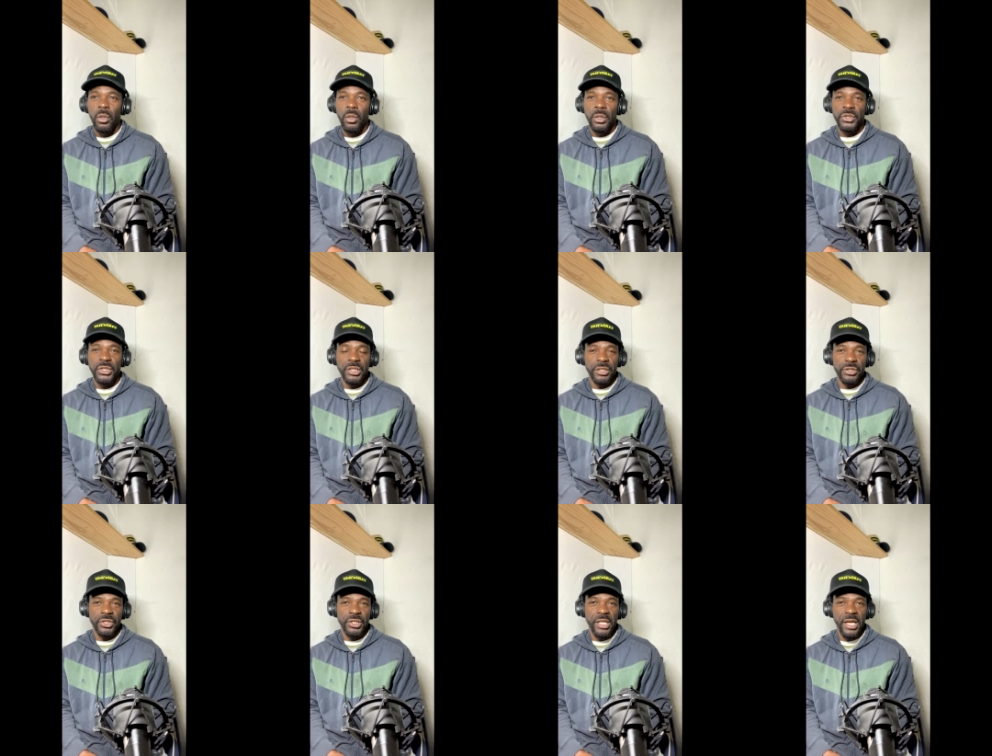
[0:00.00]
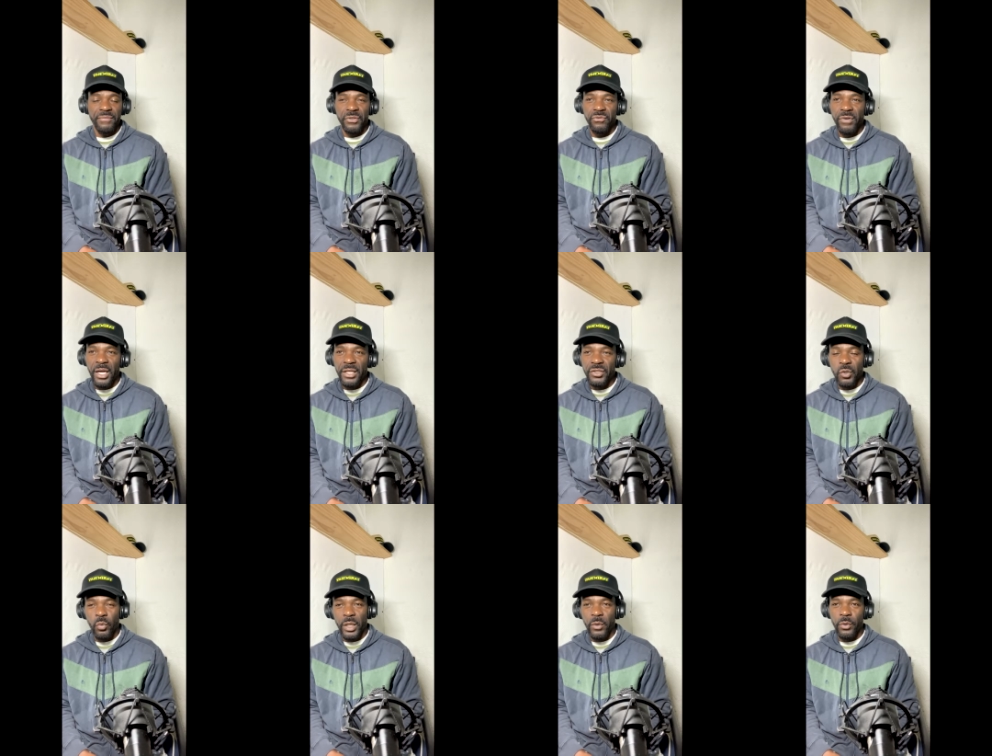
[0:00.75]
She have the right
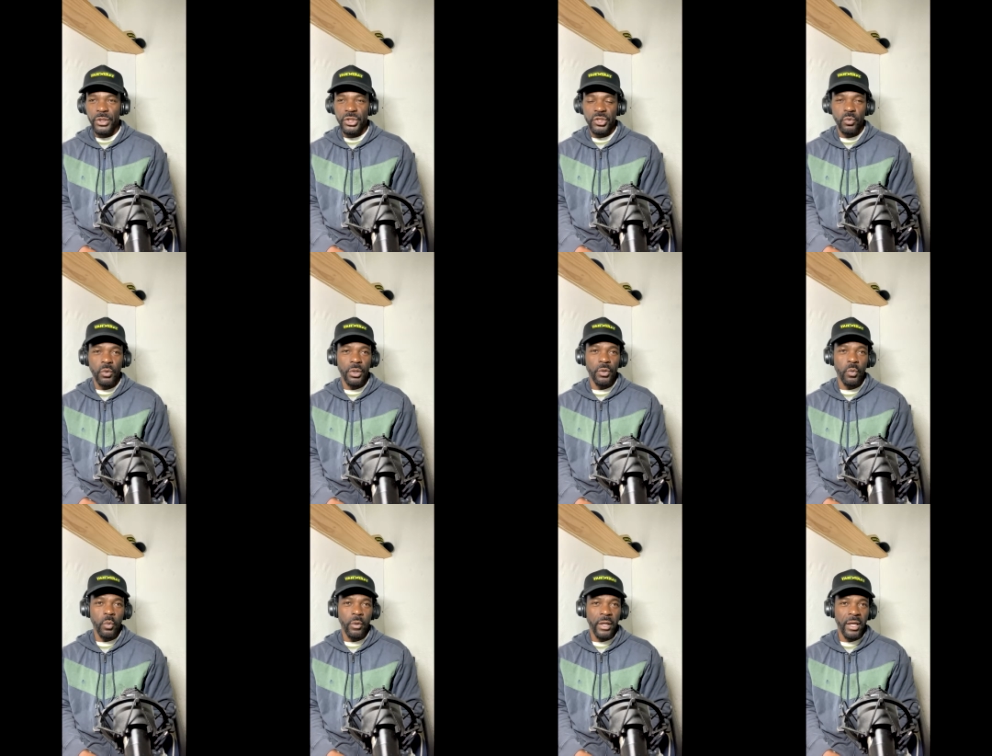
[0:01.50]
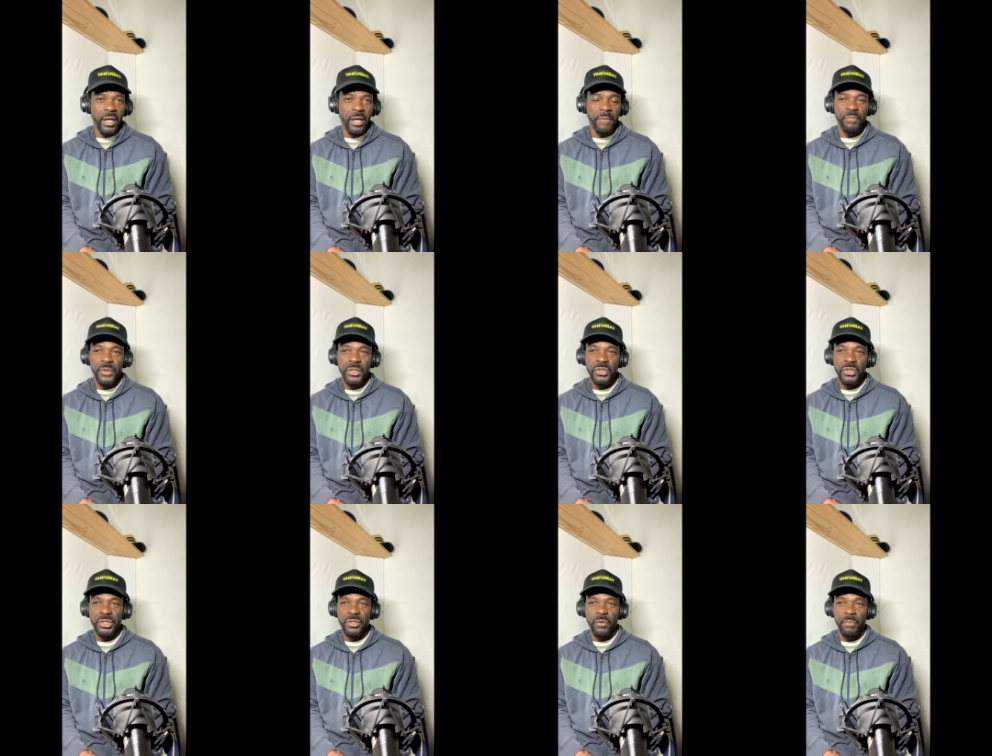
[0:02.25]
to wear what she want to wear.
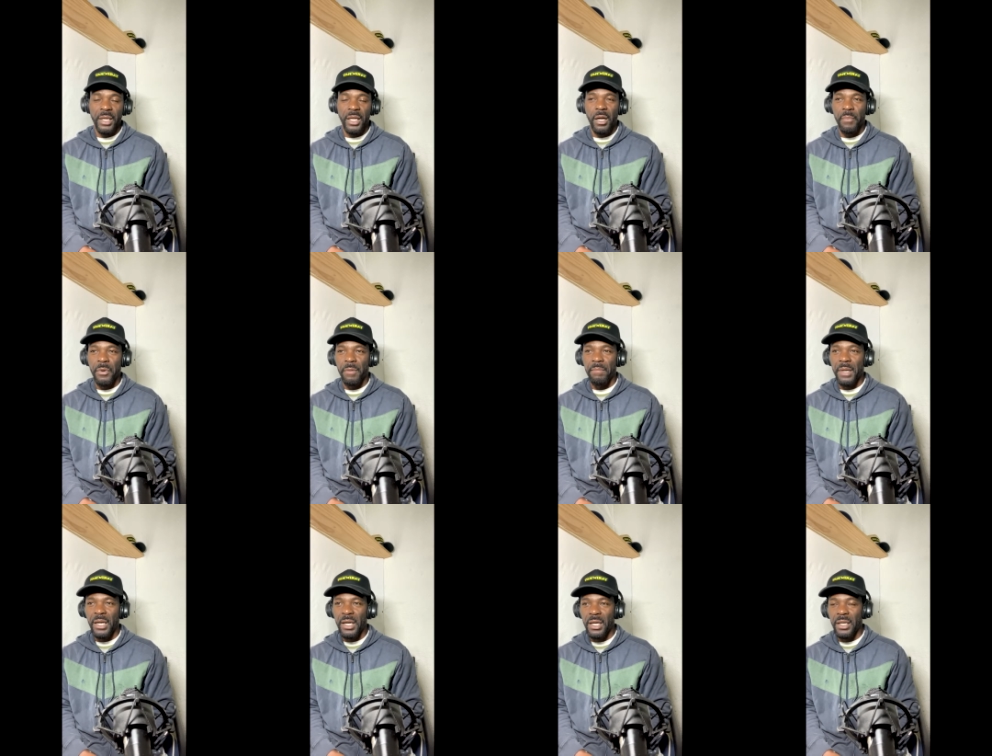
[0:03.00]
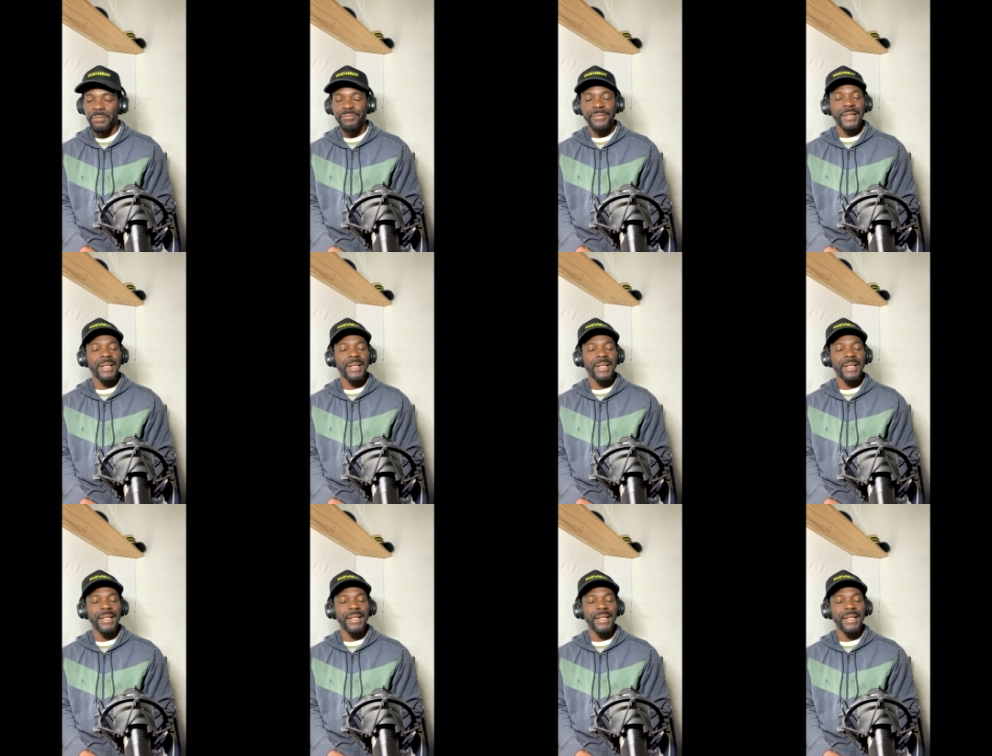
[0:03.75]
She could make up her mind.